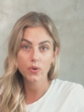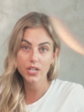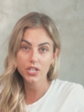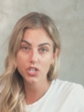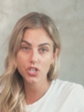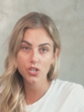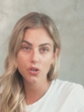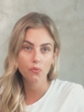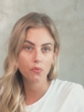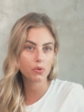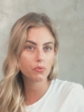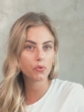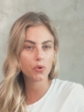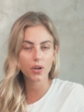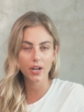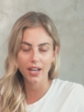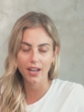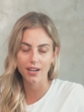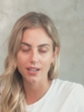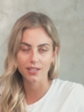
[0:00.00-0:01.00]
which we
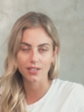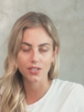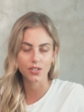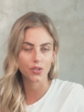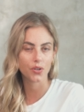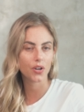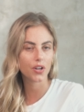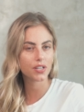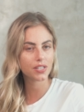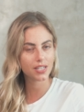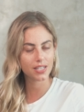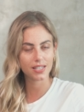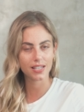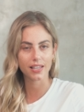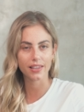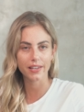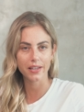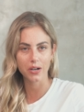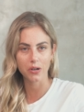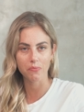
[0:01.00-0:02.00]
won't get into because it's
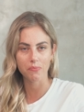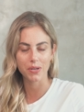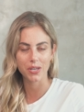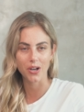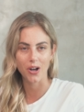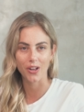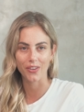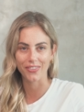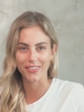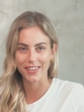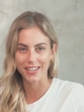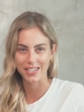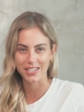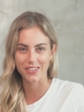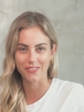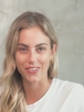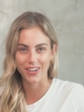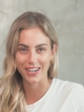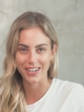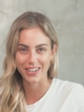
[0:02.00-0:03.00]
a little beyond
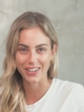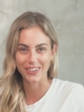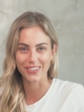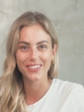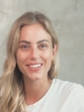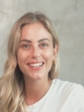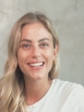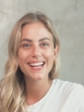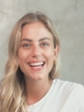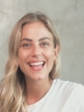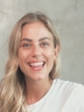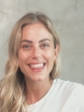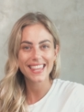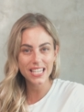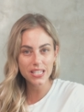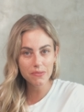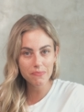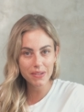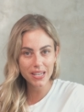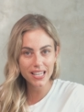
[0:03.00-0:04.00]
this video.
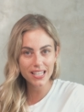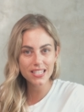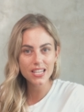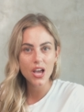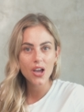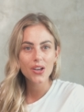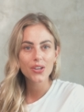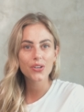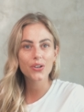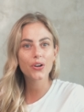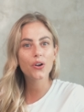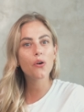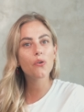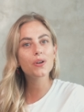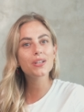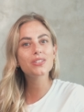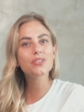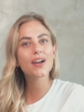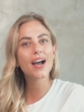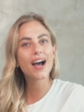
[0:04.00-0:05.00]
This means you're
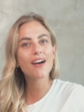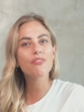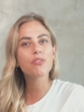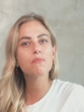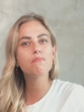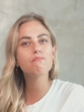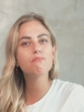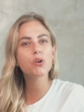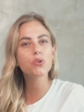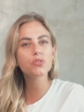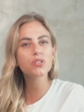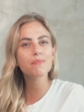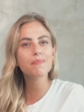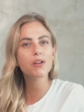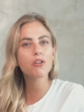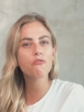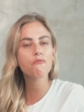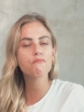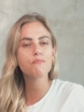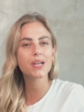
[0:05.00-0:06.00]
going to have the most
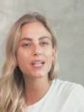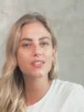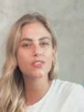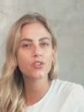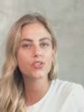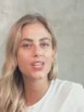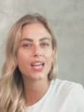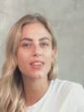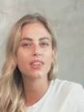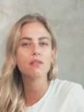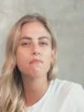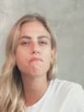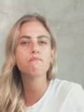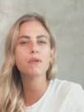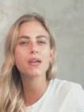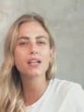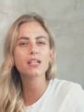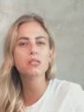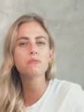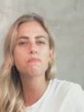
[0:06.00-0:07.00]
amount of pixels and the
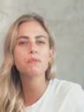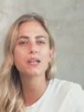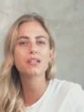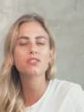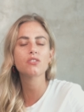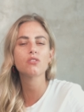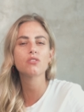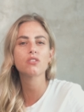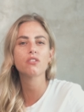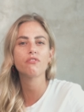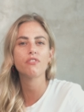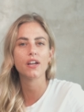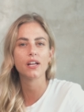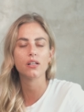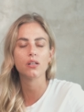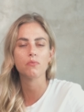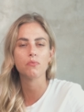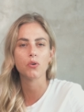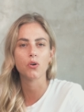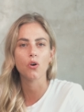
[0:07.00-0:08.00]
biggest pixels
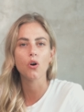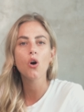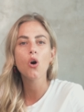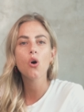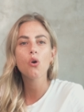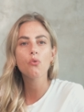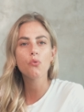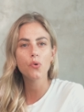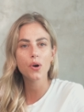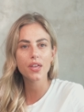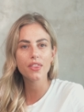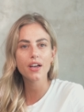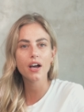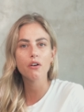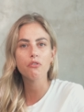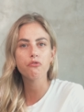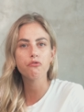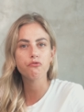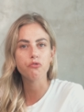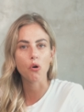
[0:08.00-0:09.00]
available with
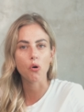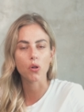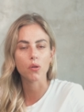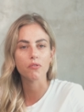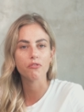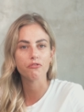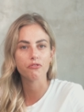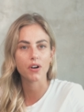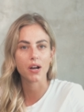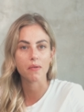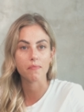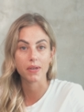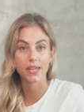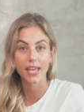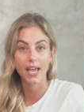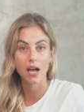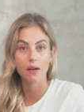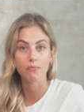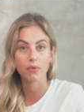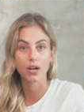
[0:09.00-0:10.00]
a full-frame
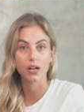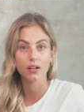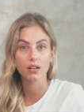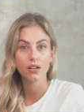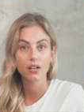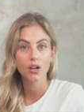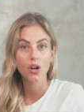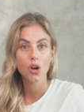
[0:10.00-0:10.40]
camera.